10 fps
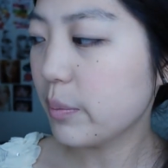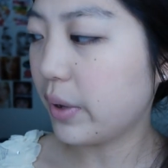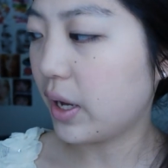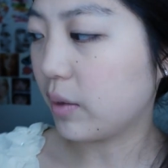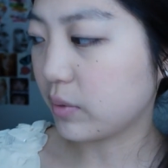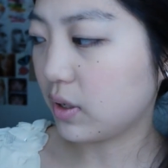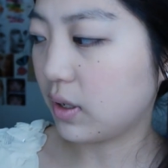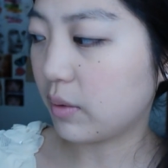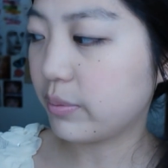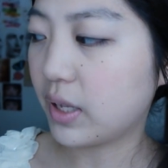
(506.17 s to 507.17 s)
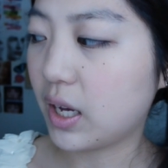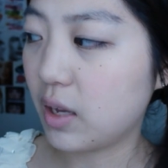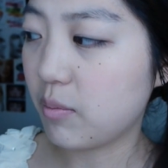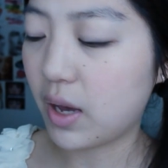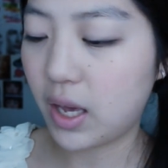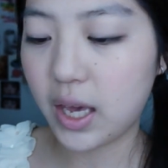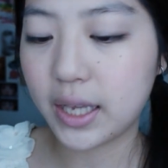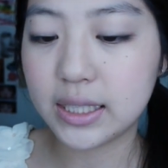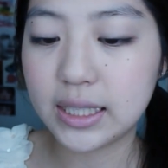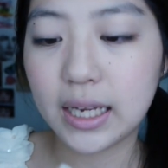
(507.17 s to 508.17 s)
but I'm going to apply my
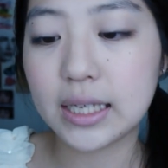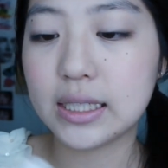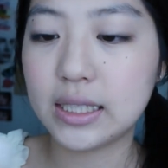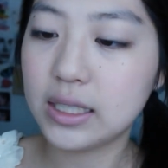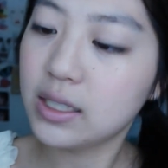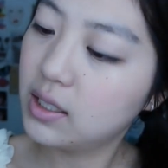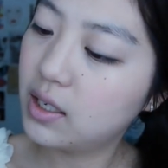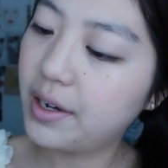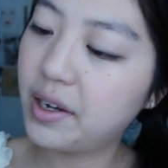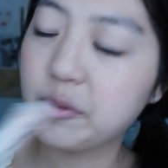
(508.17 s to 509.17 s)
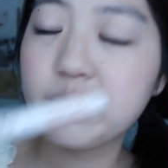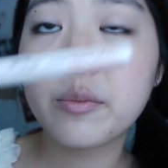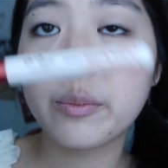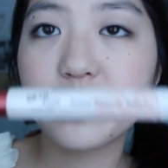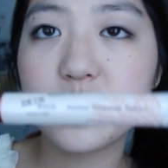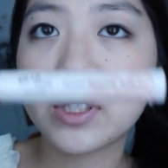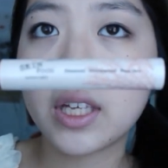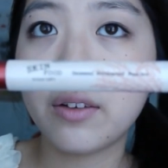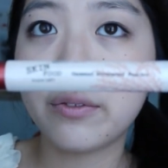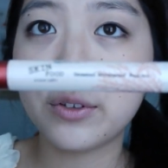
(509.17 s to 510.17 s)
handy dandy
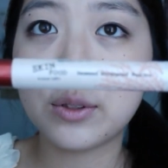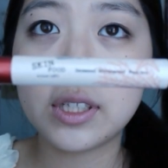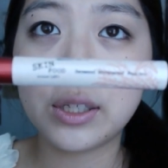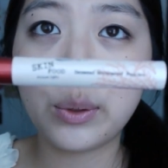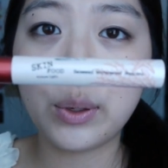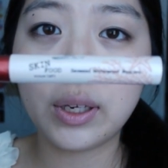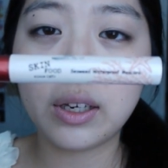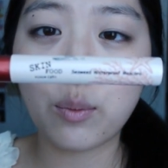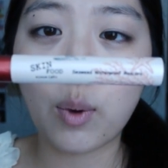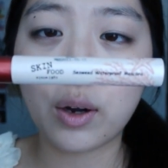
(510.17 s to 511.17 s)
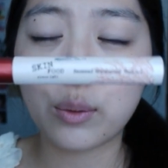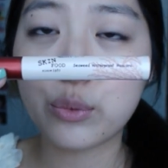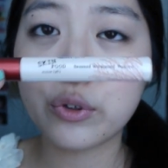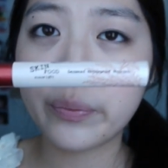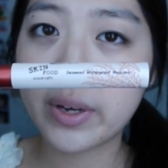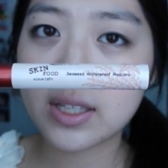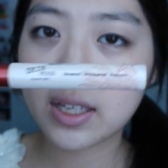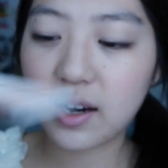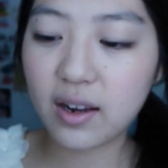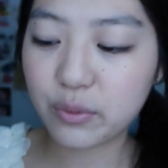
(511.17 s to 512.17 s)
Skinfood Seaweed waterproof
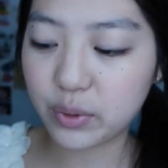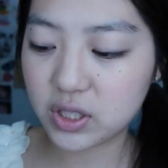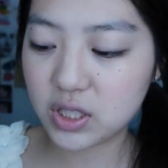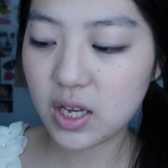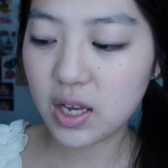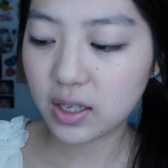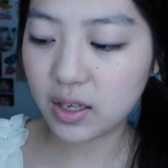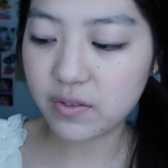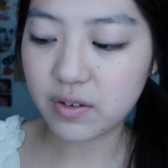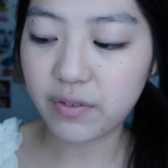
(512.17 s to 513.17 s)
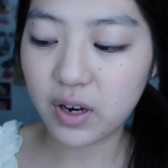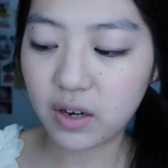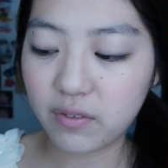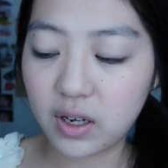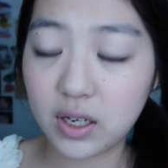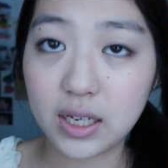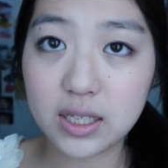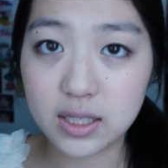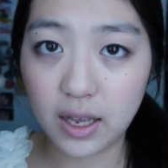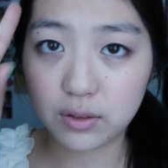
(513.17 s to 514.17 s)
mascara, which gives a very
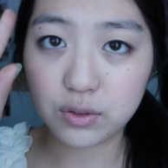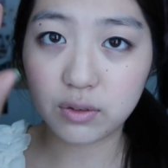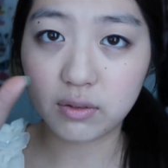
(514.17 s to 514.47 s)
nice natural